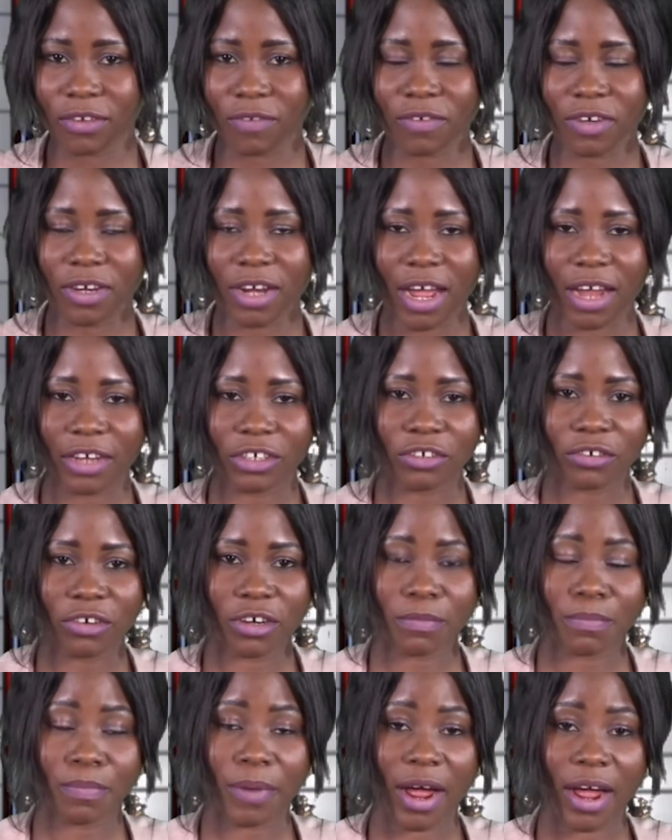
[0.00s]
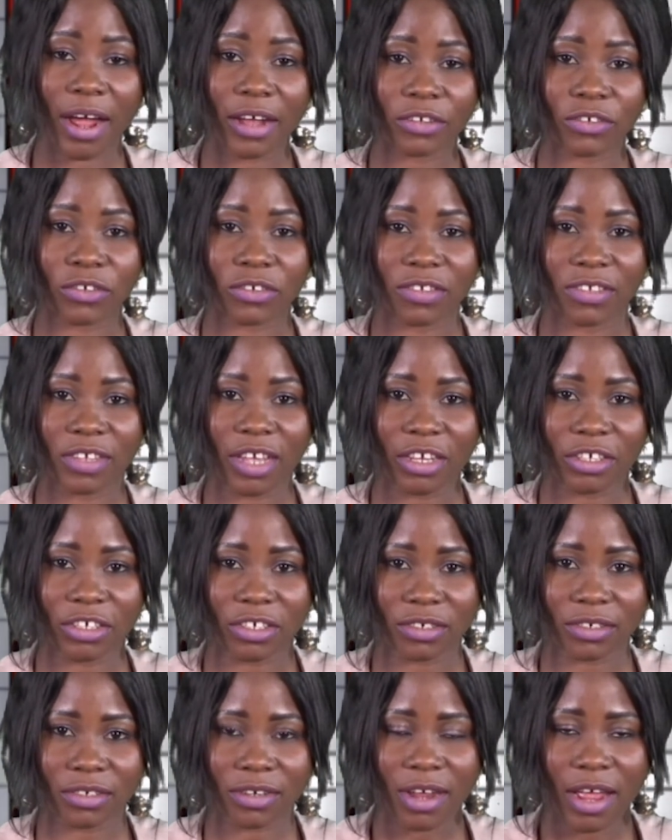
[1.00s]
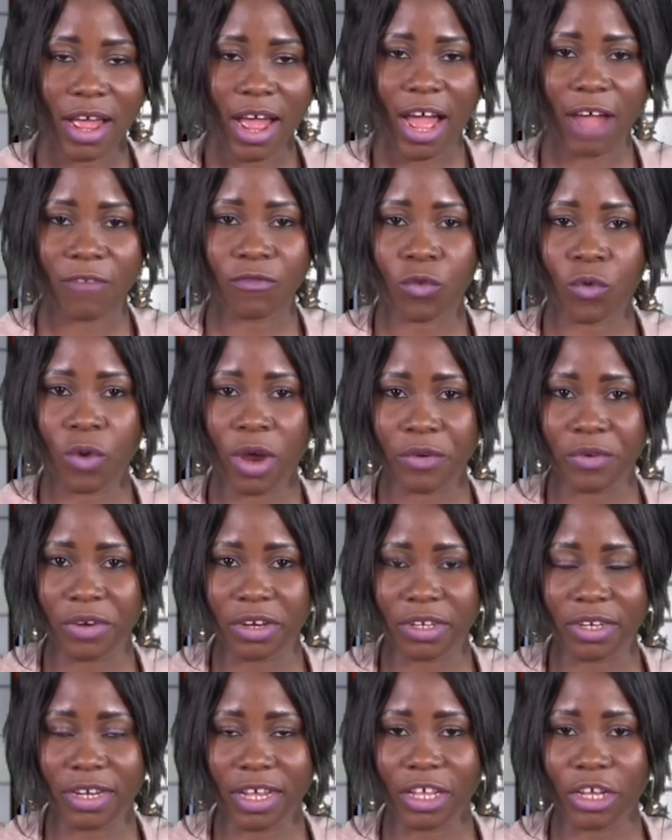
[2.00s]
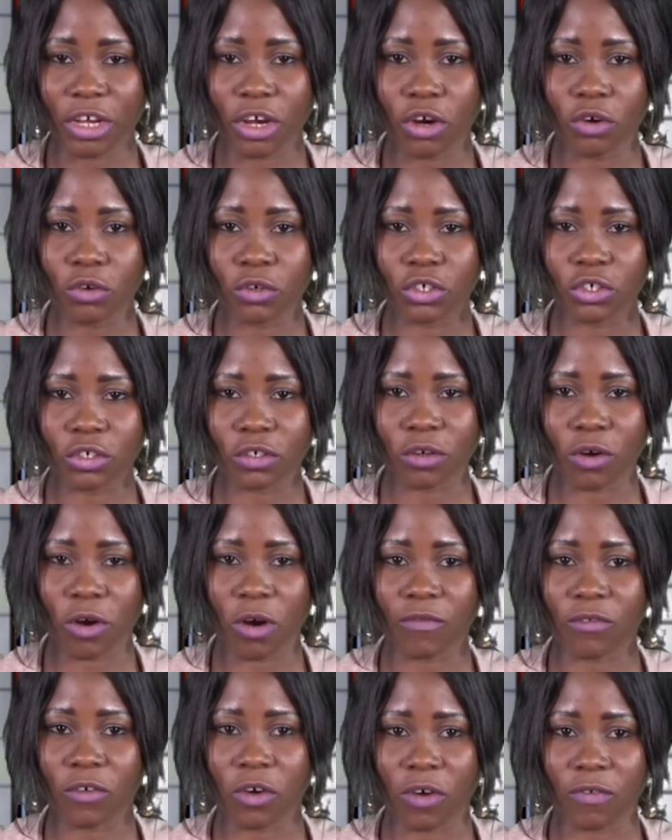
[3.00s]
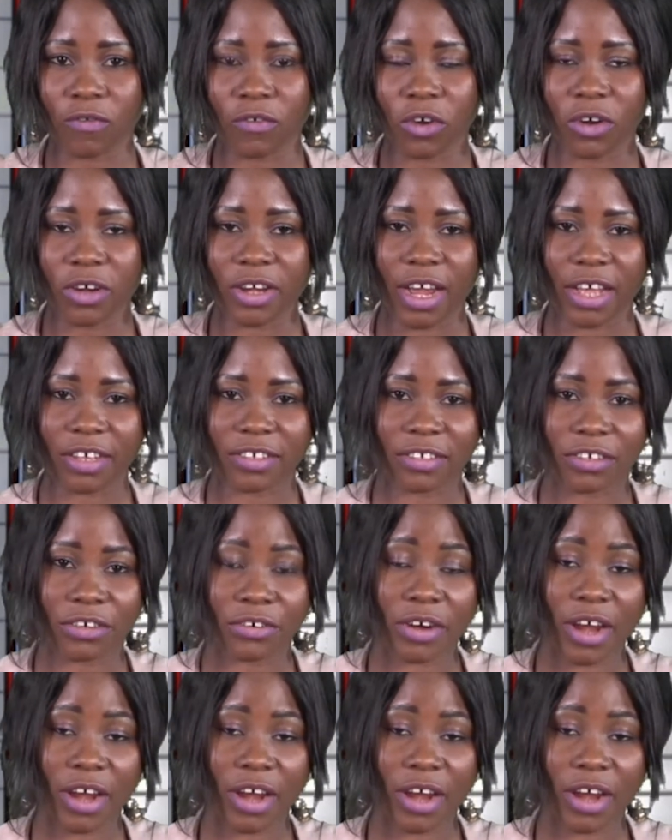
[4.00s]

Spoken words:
the Nigerian Bar Association have queried the inclusion of Governor Nasir